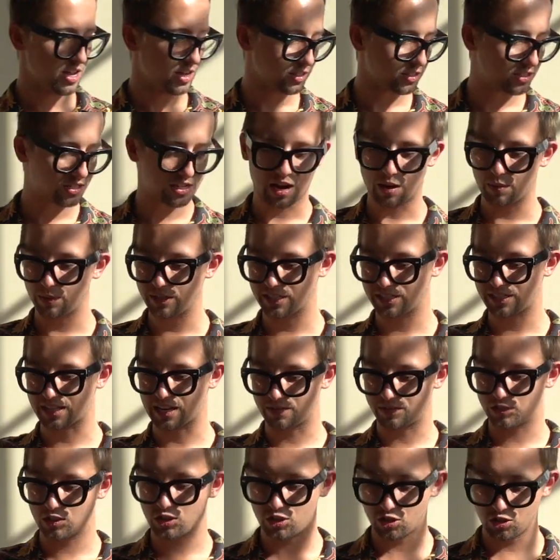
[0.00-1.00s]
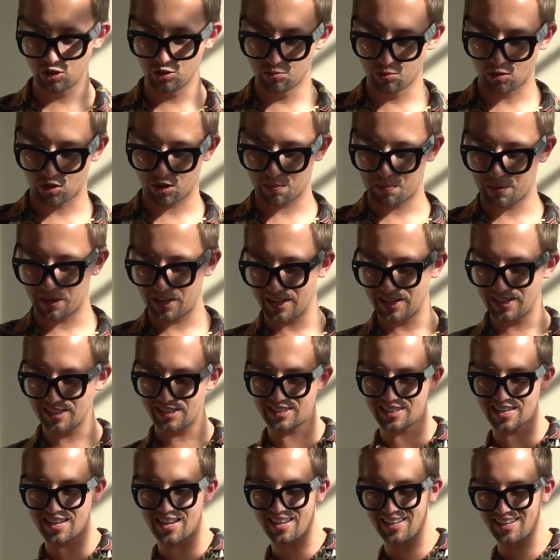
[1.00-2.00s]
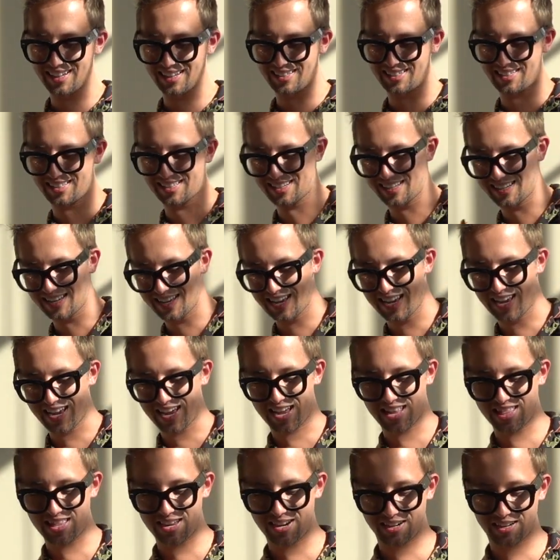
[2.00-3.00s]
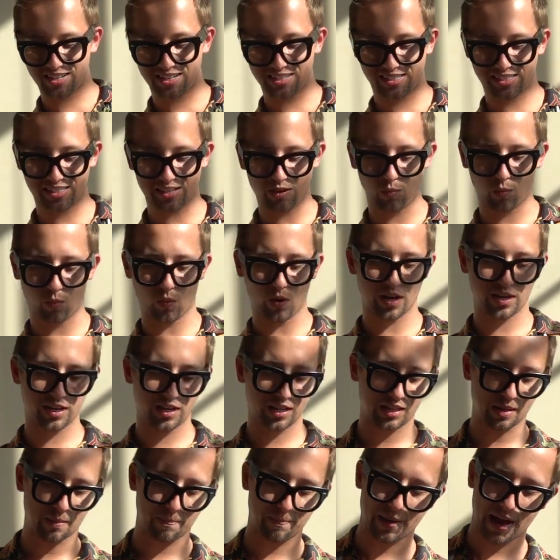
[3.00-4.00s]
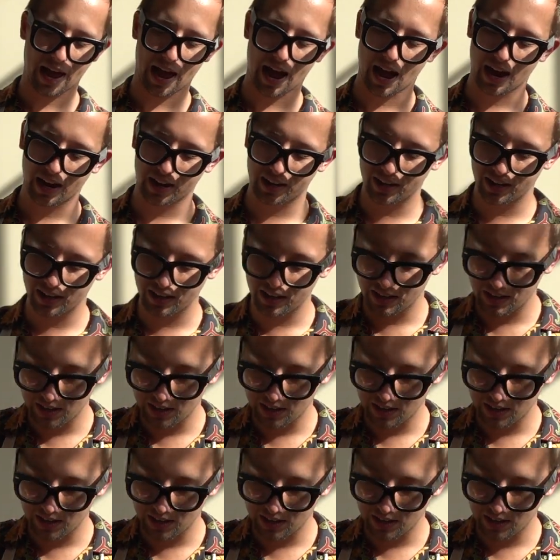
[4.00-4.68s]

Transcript: So now we just have two more pieces, and they're going to sit one in the back,